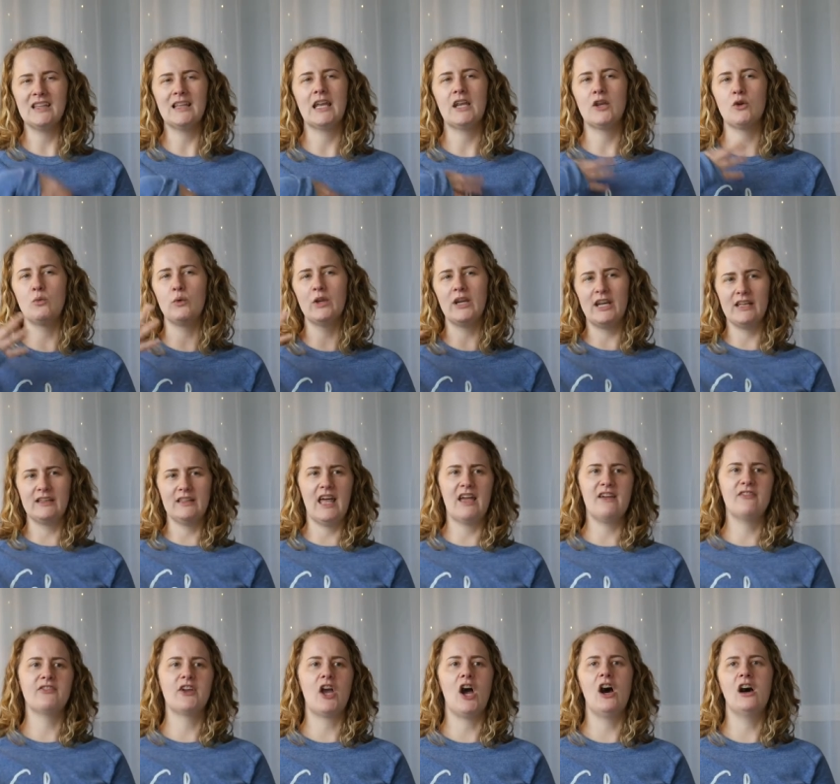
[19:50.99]
Like when I
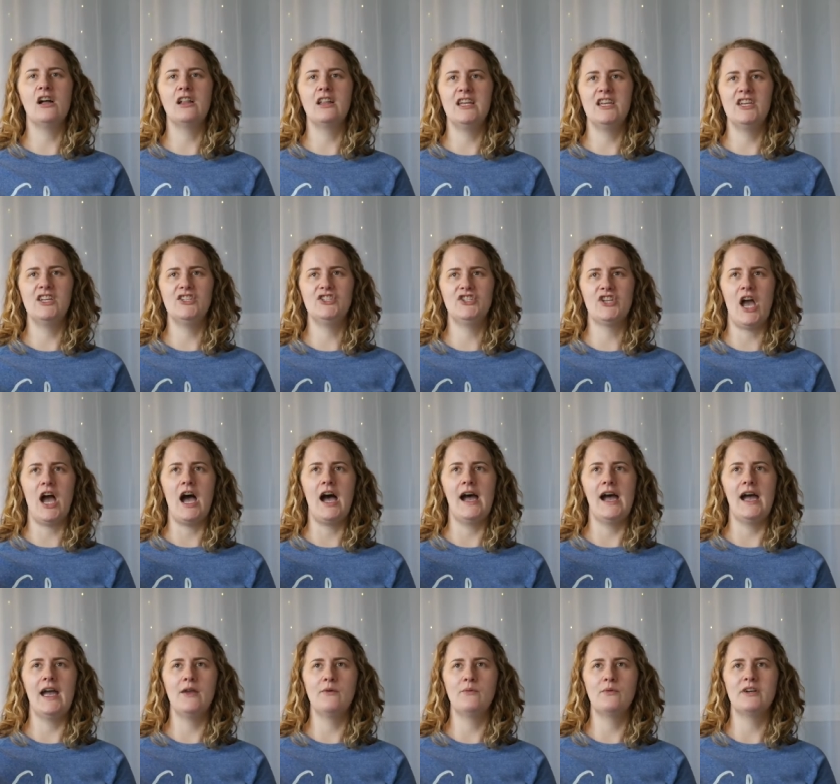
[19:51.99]
left college,
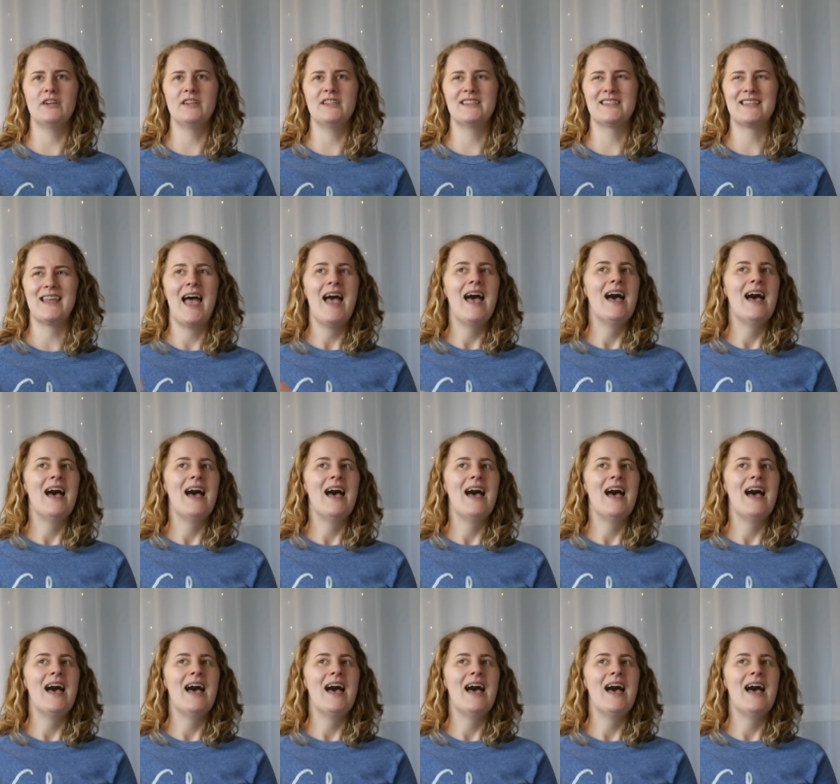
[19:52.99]
I was